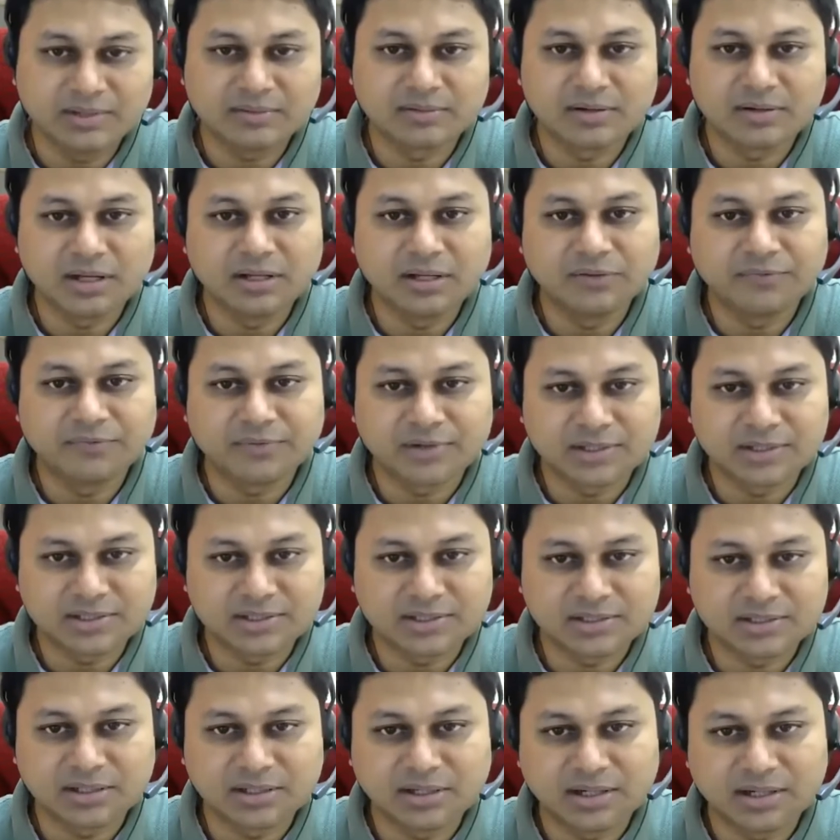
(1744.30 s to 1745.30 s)
is running
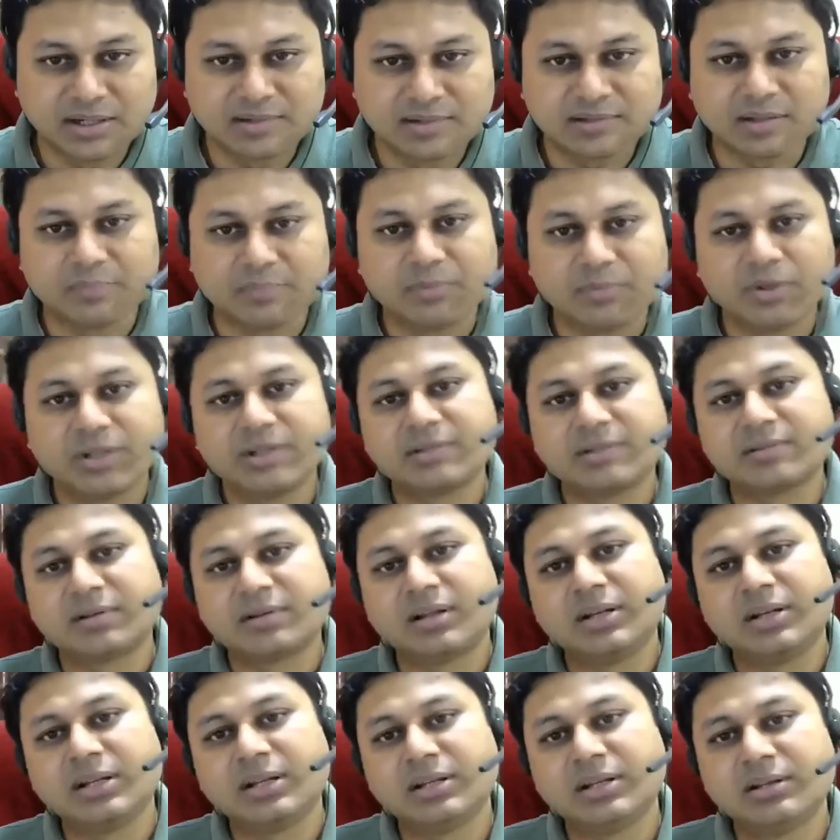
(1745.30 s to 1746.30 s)
faster and somebody is
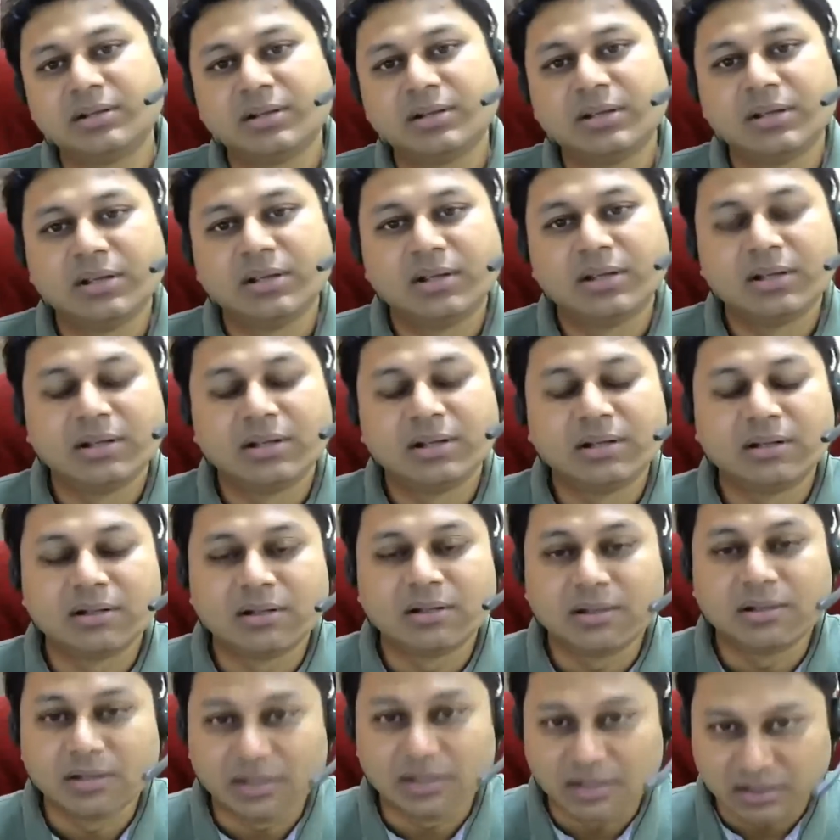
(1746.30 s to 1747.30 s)
running
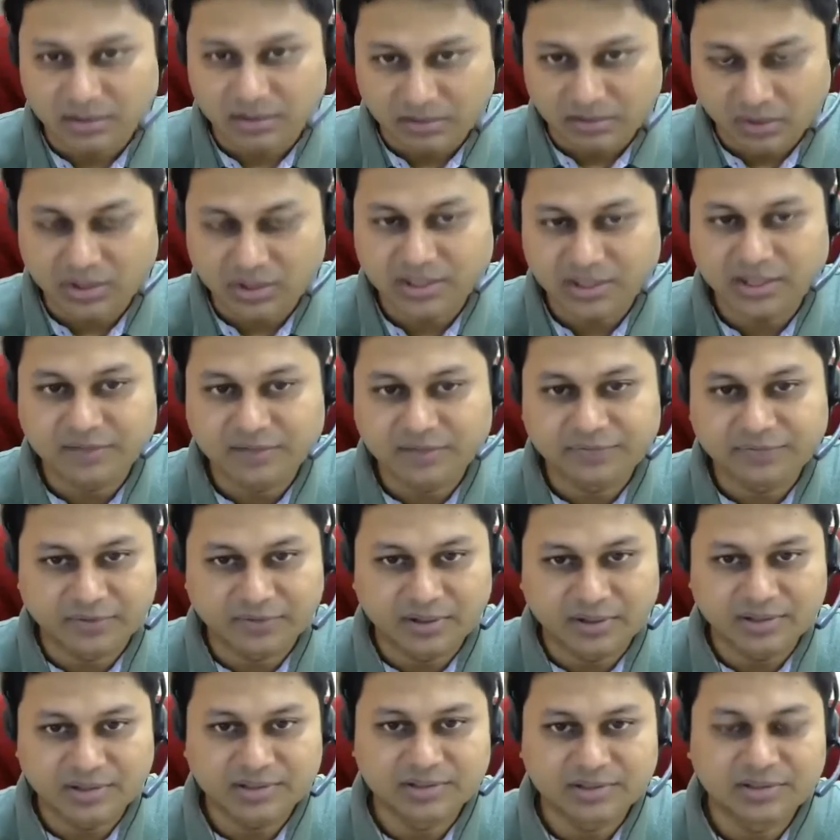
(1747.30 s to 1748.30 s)
not that
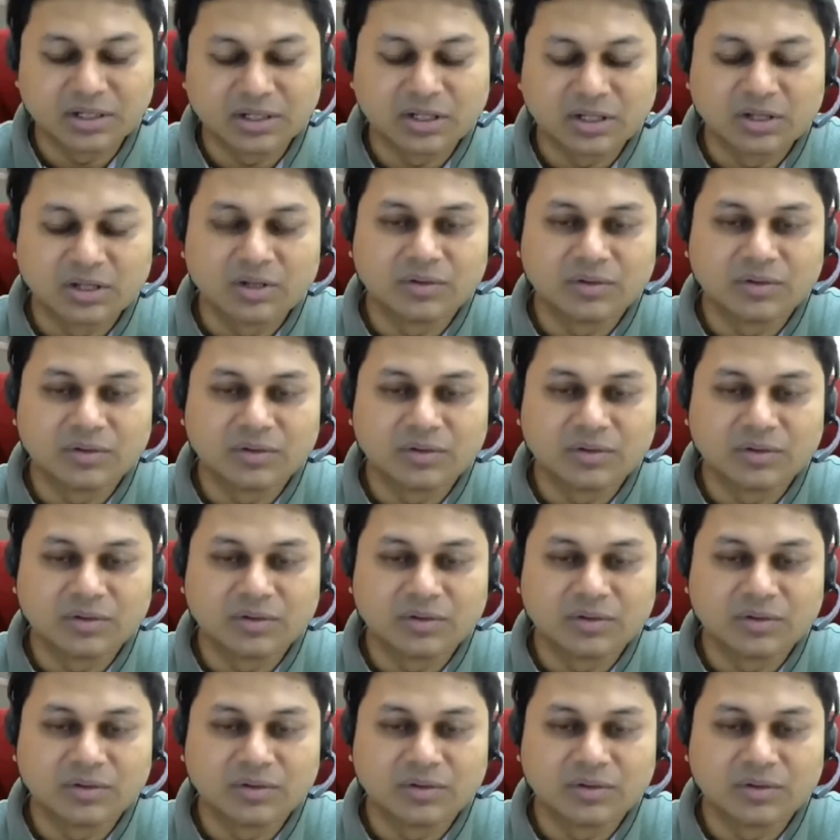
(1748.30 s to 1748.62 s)
fast.